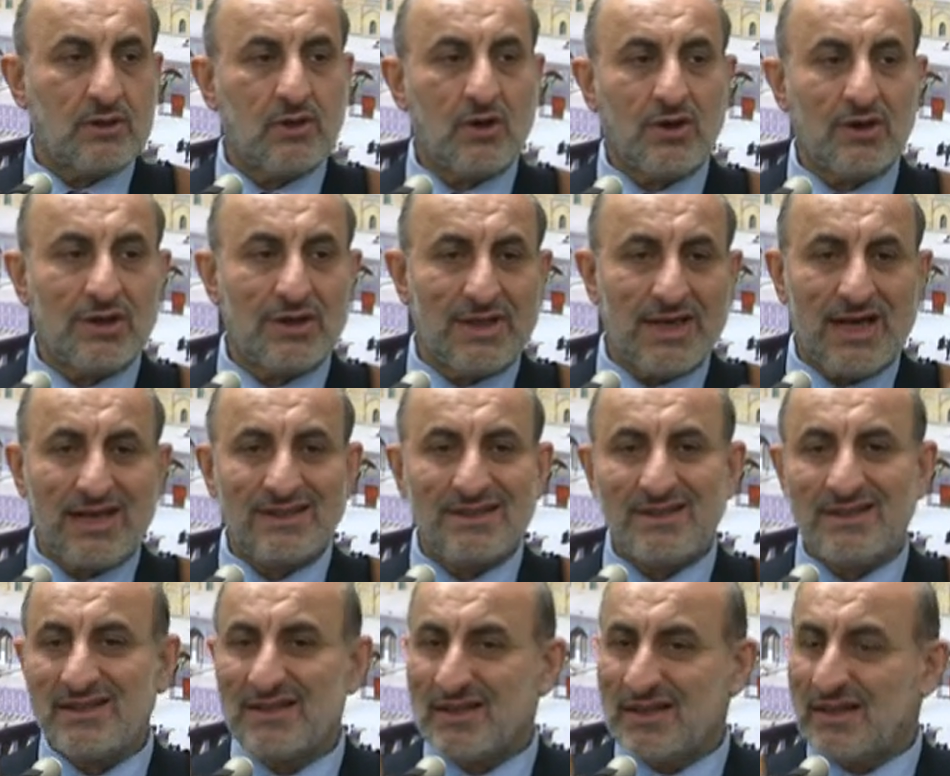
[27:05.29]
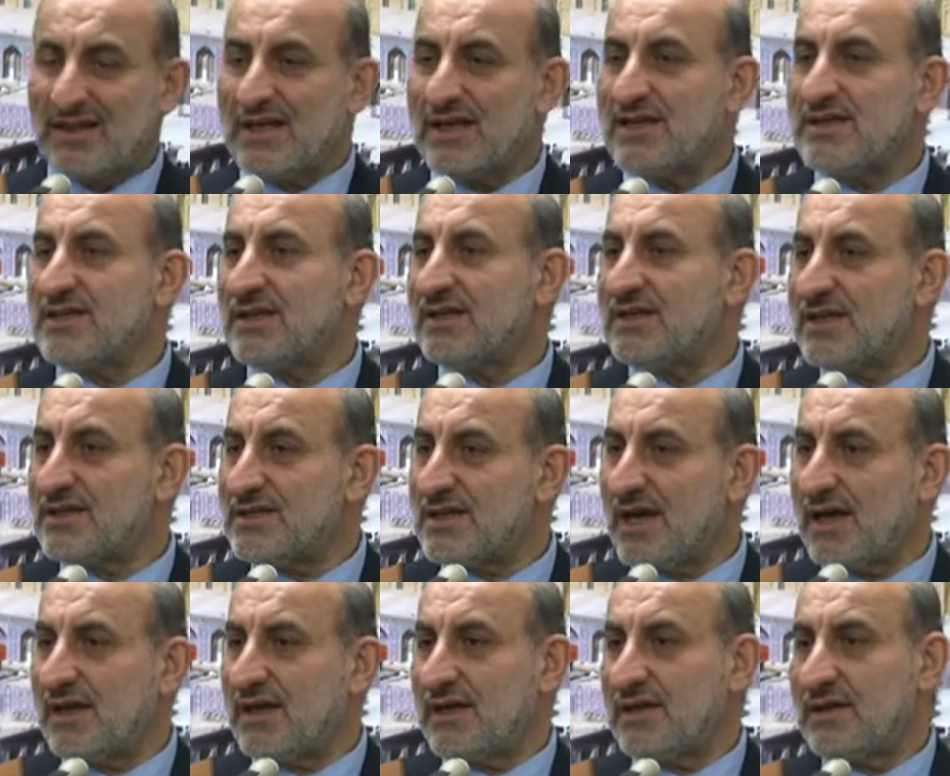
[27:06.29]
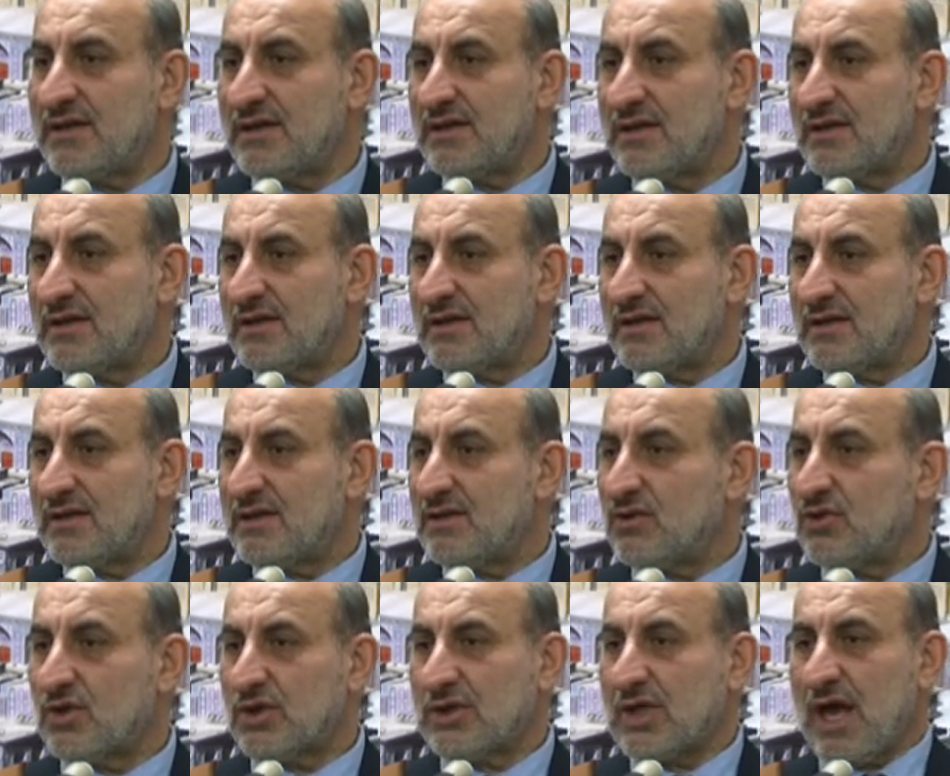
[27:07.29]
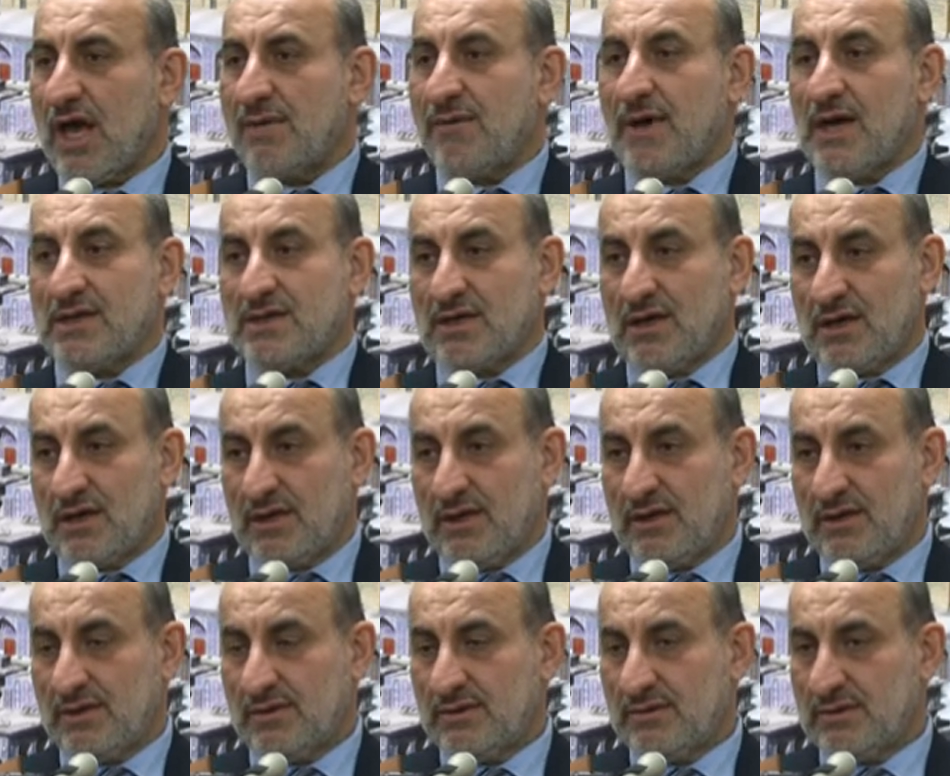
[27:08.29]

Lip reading: All that is a design, not haphazardly.